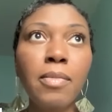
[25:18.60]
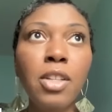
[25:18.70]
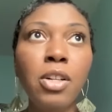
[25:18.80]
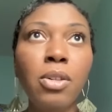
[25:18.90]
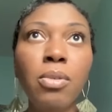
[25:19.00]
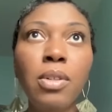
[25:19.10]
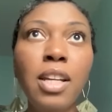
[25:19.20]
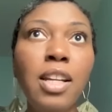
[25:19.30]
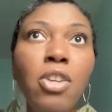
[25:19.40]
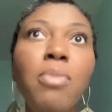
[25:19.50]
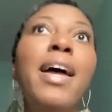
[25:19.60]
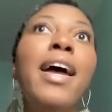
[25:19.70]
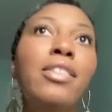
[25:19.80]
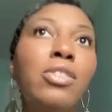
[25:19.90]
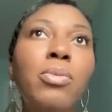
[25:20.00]
you know, getting you
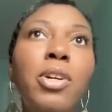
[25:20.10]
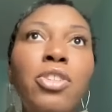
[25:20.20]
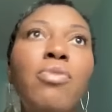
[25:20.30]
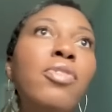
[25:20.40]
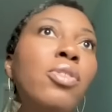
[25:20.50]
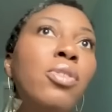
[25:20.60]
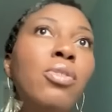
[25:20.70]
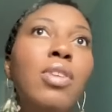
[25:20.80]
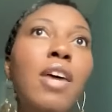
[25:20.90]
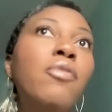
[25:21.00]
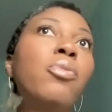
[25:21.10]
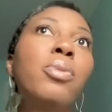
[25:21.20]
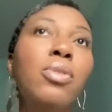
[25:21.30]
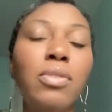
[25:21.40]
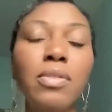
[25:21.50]
back to where you feel
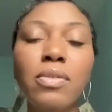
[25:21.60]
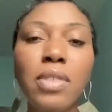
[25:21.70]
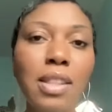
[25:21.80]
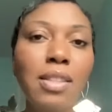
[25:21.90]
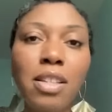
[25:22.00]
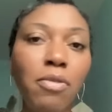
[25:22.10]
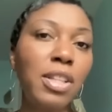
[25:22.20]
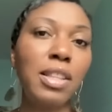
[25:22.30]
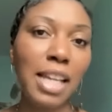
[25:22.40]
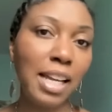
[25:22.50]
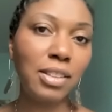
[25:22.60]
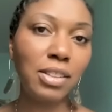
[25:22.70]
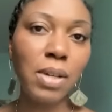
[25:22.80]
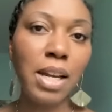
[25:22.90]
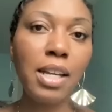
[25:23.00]
comfortable with different
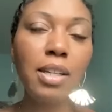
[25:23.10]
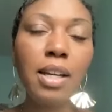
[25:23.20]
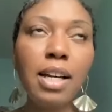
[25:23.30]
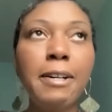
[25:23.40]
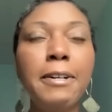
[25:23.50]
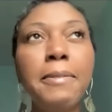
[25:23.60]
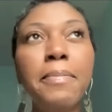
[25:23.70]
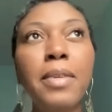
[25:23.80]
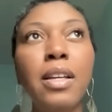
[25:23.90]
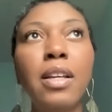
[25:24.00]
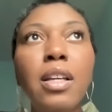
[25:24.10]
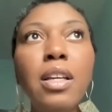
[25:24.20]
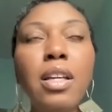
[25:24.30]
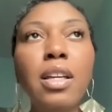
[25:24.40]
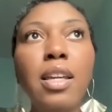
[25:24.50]
things, right? Um,
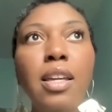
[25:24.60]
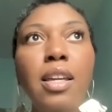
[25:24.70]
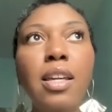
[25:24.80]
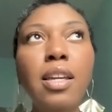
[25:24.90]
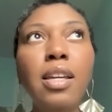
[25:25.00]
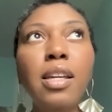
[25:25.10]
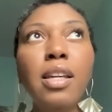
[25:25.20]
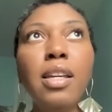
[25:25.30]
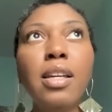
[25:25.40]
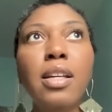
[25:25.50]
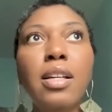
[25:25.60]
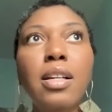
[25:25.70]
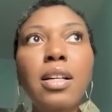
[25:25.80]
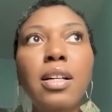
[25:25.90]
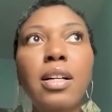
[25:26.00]
he
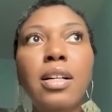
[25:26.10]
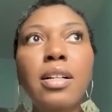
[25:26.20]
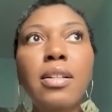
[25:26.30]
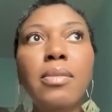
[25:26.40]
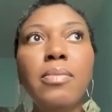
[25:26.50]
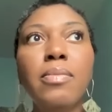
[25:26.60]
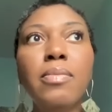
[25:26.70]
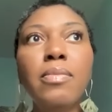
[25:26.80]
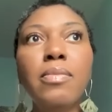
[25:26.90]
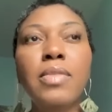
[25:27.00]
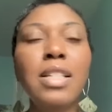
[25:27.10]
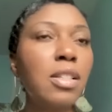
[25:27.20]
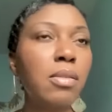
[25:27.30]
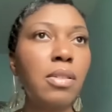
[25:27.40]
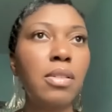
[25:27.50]
um,
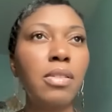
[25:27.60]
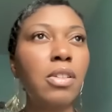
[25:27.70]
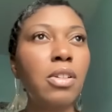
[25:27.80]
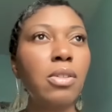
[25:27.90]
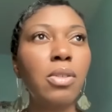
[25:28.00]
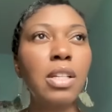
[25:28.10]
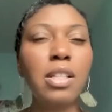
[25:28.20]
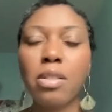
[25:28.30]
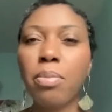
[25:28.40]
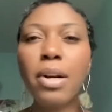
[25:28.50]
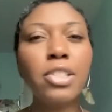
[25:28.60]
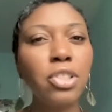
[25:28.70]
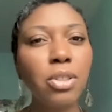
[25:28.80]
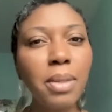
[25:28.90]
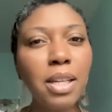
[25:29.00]
doesn't, you know, he doesn't
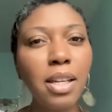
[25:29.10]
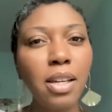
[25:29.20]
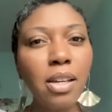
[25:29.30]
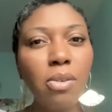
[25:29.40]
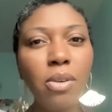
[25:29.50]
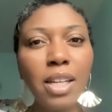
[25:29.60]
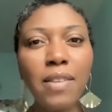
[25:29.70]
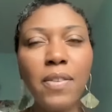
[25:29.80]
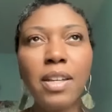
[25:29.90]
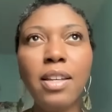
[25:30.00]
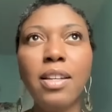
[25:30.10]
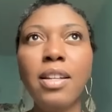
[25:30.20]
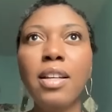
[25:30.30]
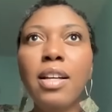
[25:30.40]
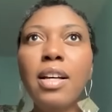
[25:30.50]
pressure me or
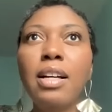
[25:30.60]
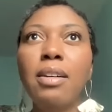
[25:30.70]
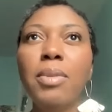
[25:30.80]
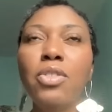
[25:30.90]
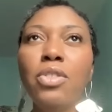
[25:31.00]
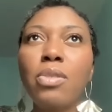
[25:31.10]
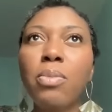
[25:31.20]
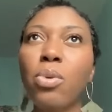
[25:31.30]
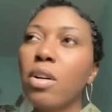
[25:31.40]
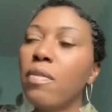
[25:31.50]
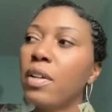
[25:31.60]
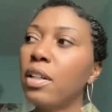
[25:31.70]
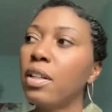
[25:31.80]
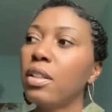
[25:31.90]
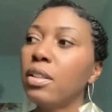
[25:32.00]
even, um, it's just more of
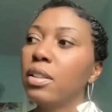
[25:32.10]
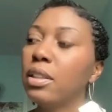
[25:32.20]
a,